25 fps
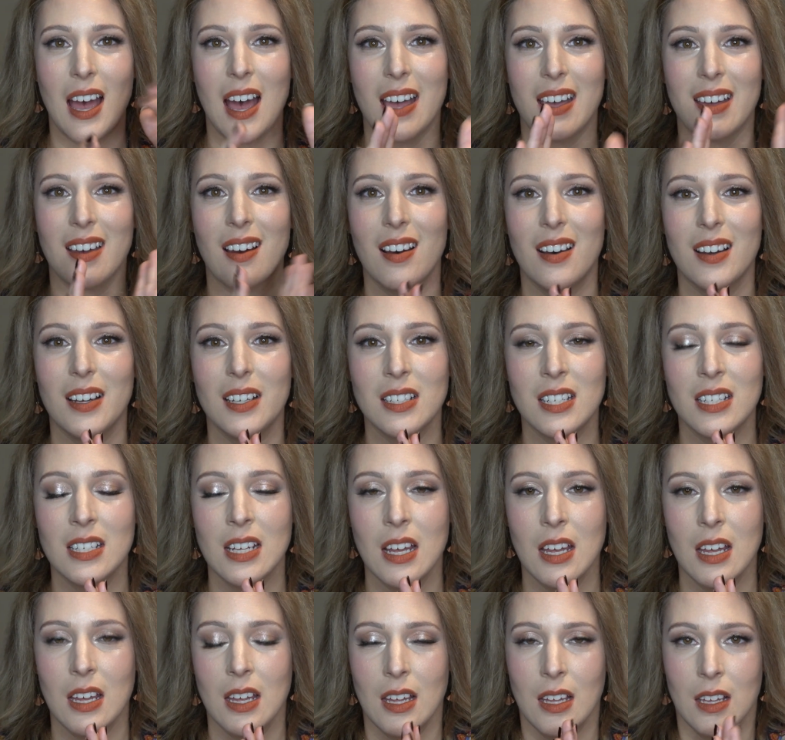I got
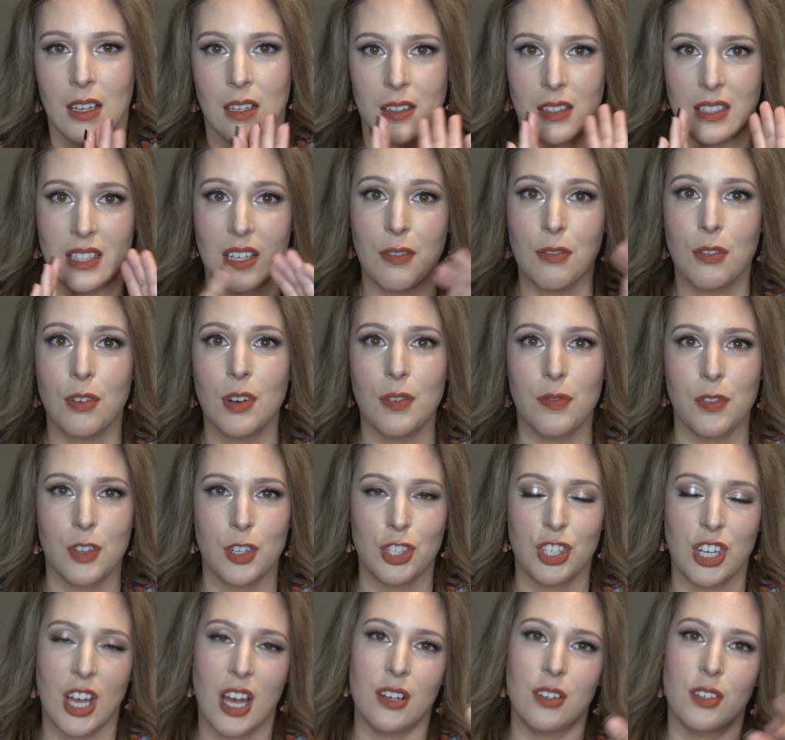several of the
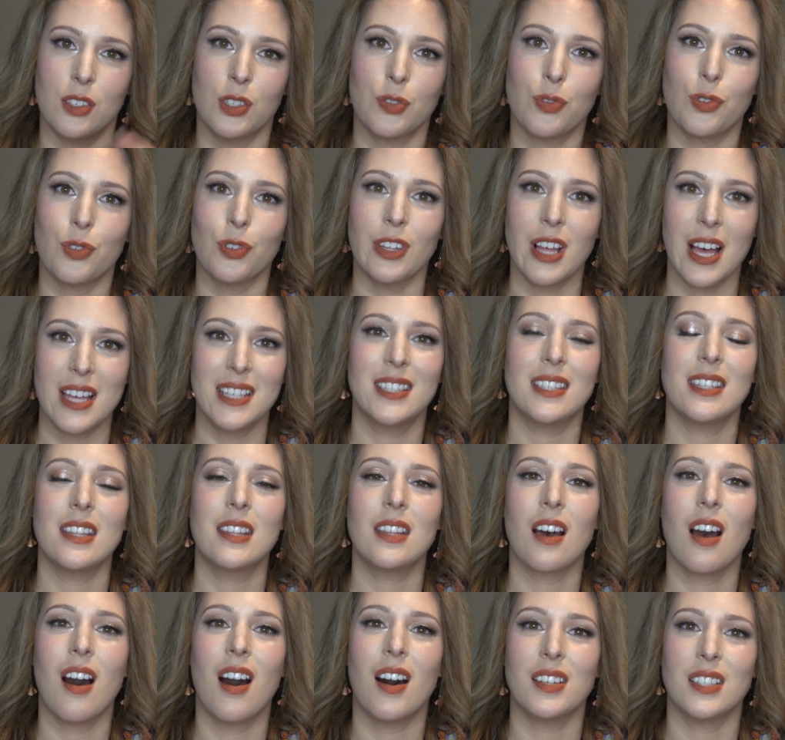shadows for less than
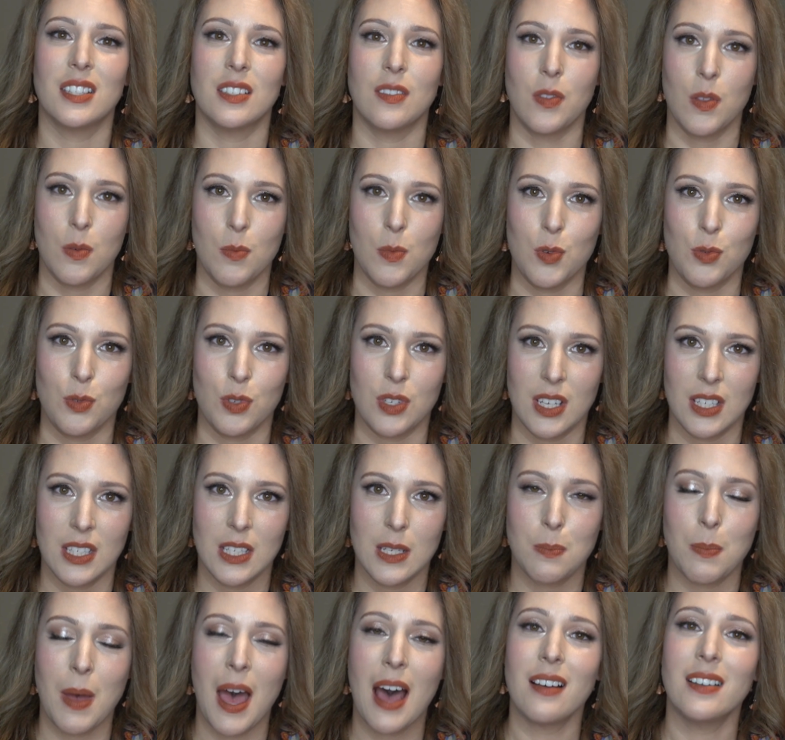the cost of the
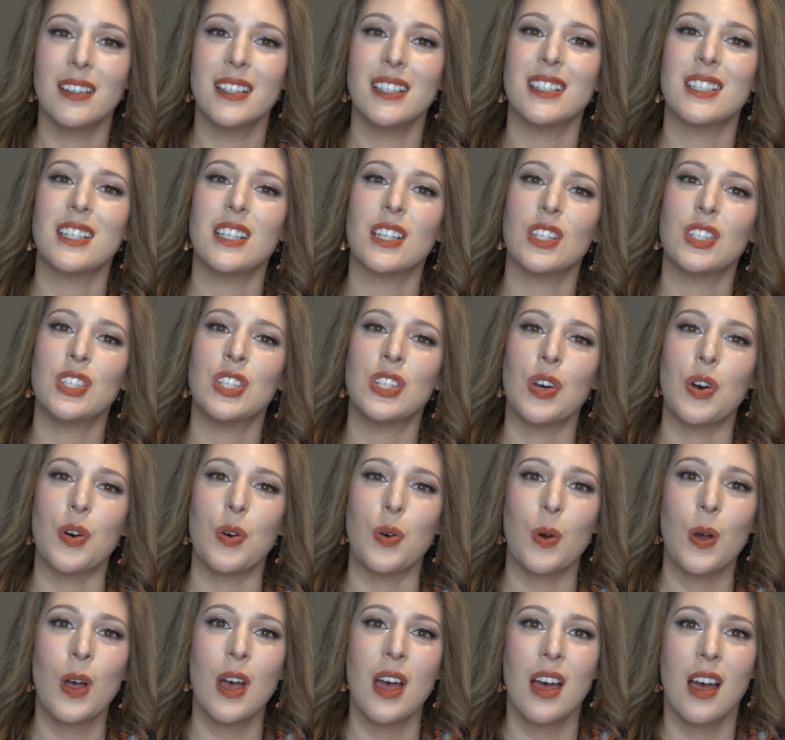Moondust palette. So